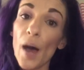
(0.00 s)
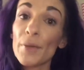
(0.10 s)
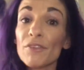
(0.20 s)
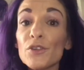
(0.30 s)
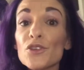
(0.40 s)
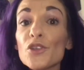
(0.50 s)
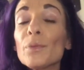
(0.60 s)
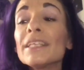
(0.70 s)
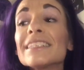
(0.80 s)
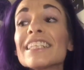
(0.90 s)
If you do,
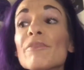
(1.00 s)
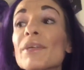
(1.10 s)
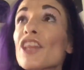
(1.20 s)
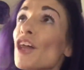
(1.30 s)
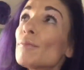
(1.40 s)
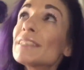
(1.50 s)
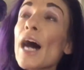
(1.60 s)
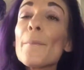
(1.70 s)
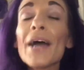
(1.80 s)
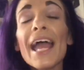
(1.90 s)
please give me a thumbs
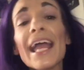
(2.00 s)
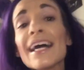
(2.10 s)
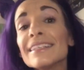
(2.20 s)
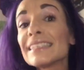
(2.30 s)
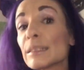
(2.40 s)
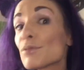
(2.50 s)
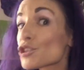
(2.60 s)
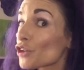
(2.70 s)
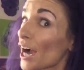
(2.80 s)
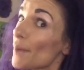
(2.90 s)
up and
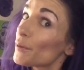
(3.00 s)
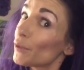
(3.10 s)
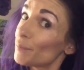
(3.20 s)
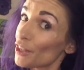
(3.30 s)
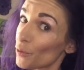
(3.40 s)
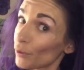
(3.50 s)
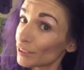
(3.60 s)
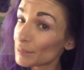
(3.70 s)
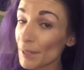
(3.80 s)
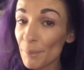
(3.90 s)
subscribe. It would mean the
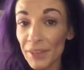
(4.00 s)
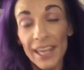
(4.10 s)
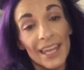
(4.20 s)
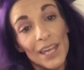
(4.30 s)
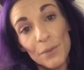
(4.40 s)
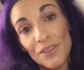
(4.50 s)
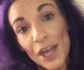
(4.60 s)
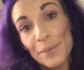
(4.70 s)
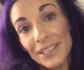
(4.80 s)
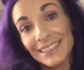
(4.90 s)
world to me. And with
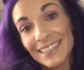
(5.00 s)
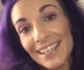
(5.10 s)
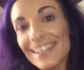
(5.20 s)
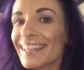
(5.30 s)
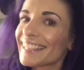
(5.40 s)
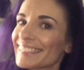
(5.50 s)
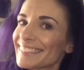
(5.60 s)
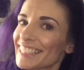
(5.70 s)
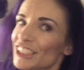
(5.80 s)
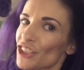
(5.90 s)
that being said, let's get